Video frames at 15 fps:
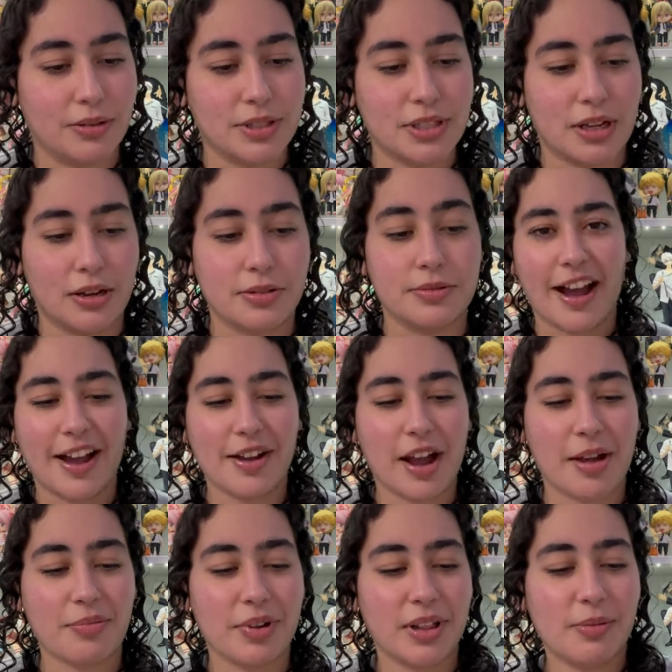So I, I
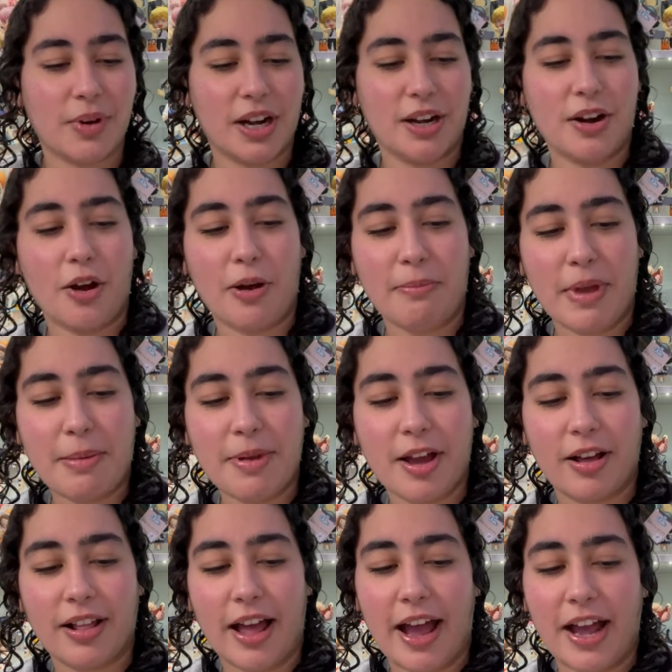really want to know, and maybe
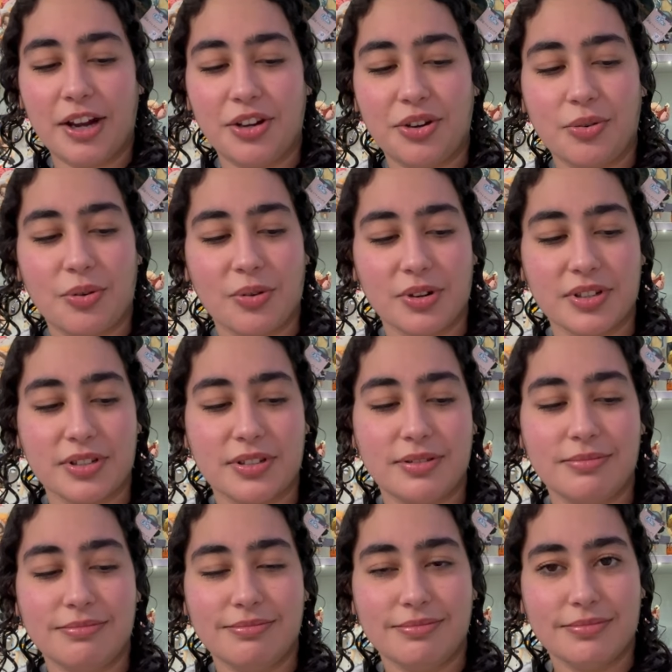I'll add yours
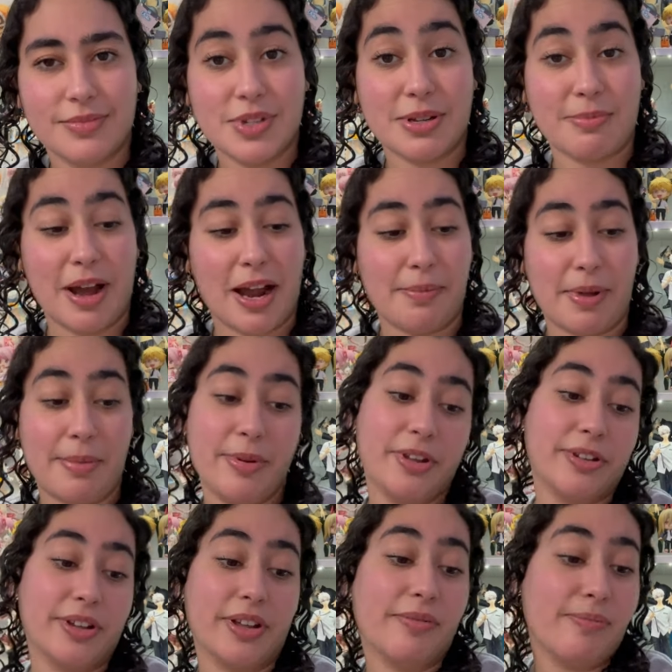to mine. Maybe
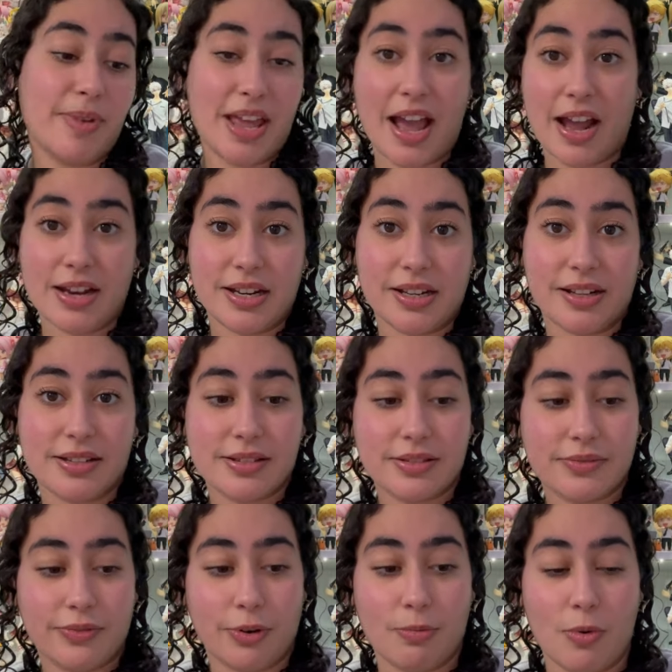you'll give me ideas
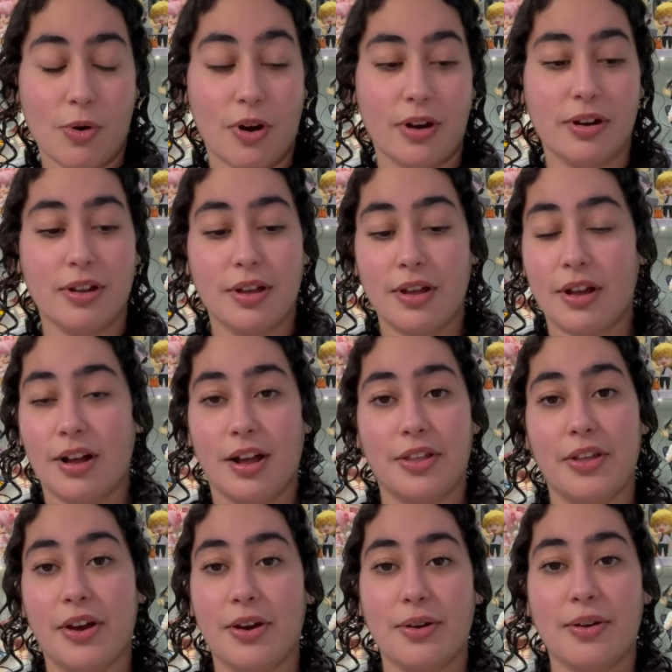for more,
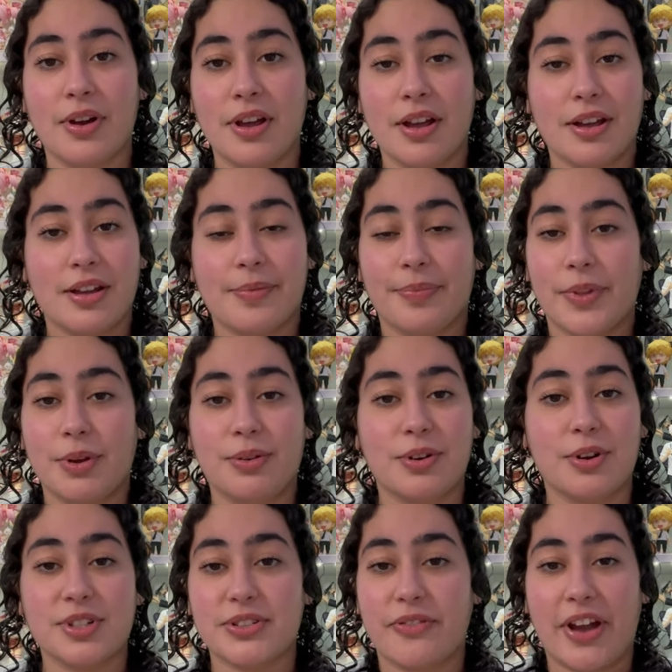although who
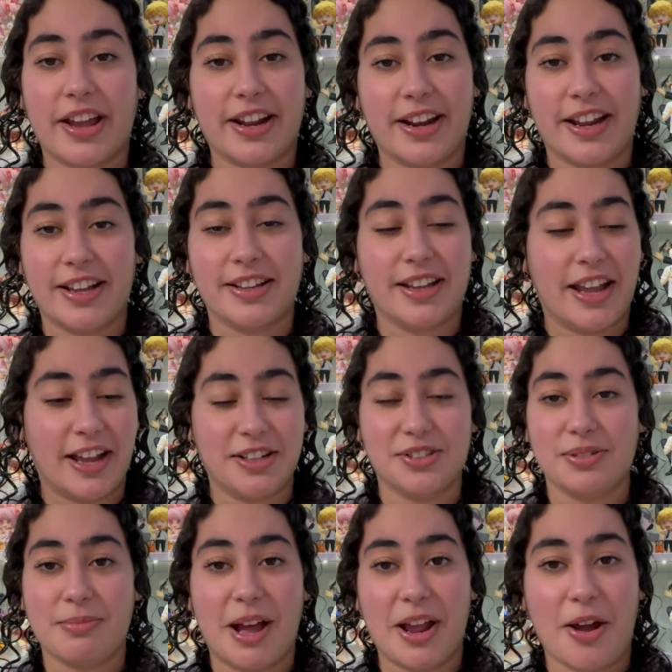knows if I can ha
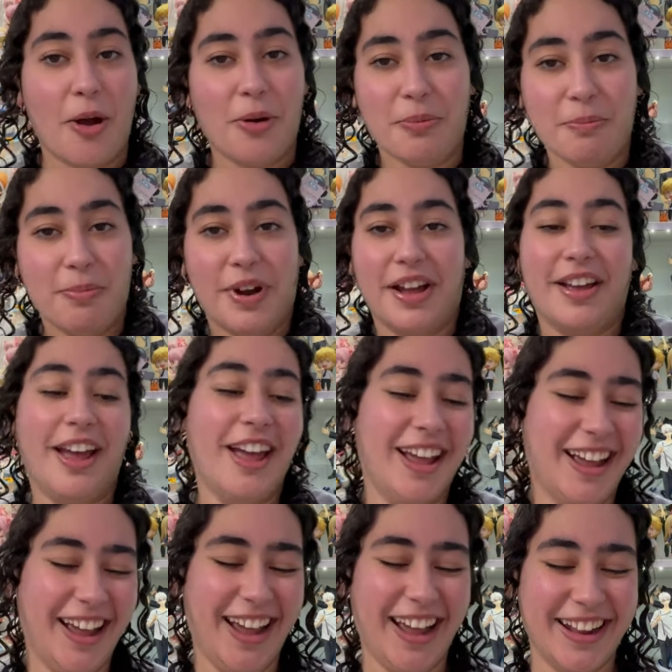handle my own. But
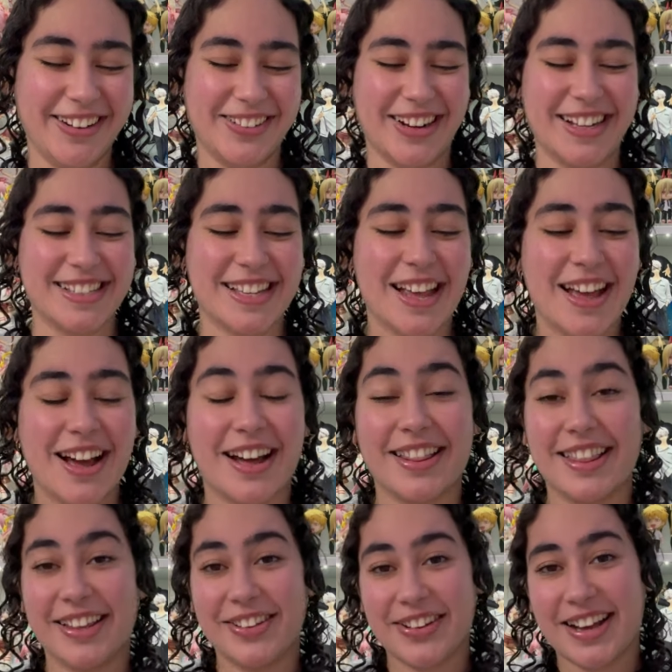anyways, uh,
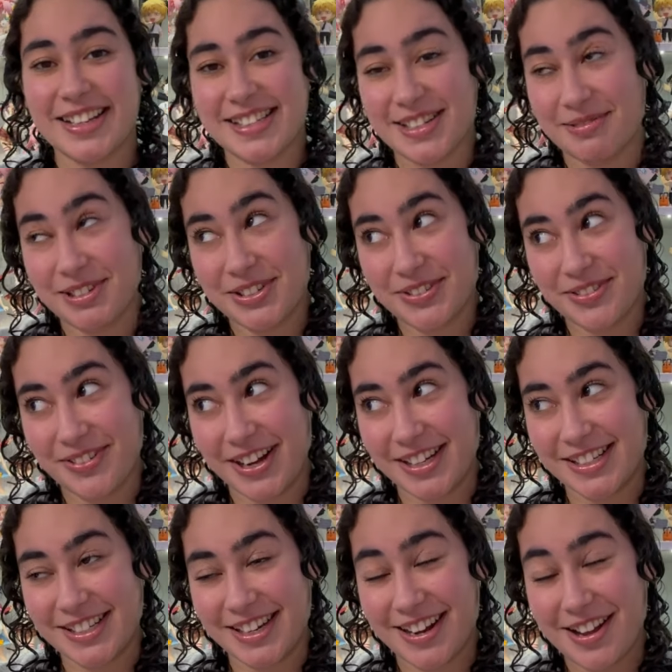thank you guys so much for
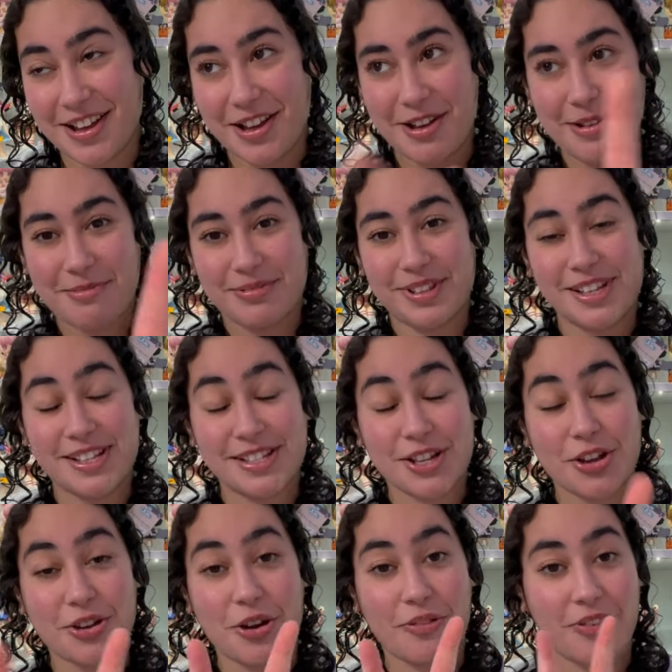watching. Please
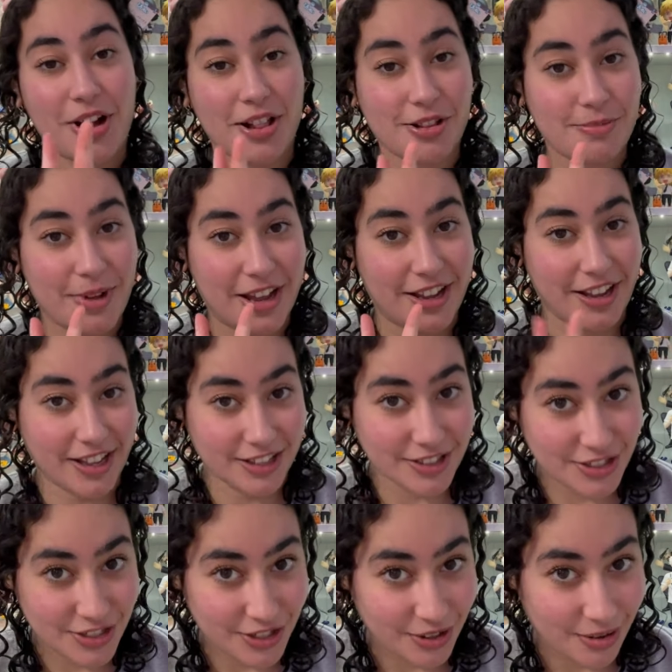go follow my
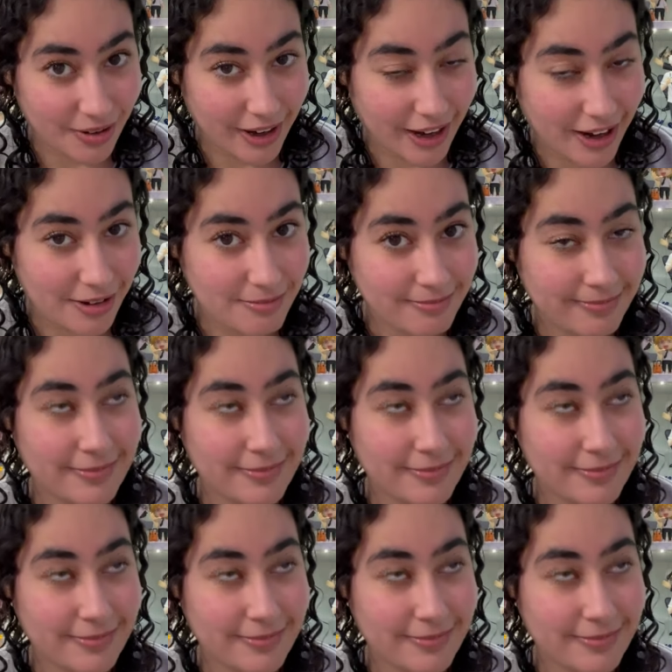Instagram.